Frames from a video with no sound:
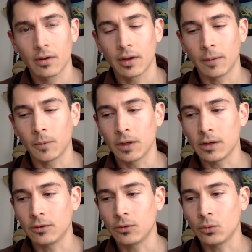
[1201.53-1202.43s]
and
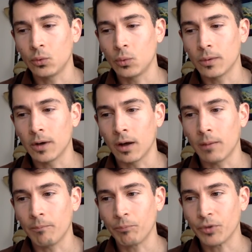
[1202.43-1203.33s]
begin to
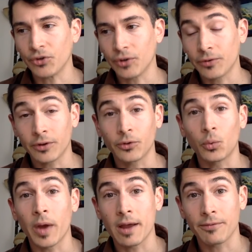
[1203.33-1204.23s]
um, shift us
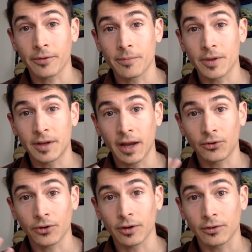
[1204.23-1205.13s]
away from the
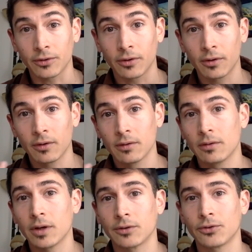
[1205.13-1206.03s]
dangerous
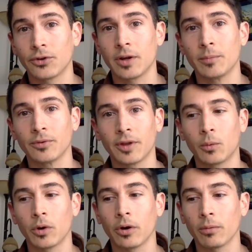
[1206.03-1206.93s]
extremes that
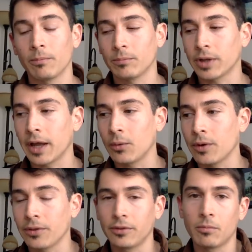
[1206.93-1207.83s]
we're playing
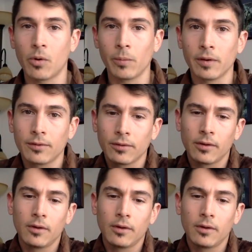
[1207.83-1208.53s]
with at the moment.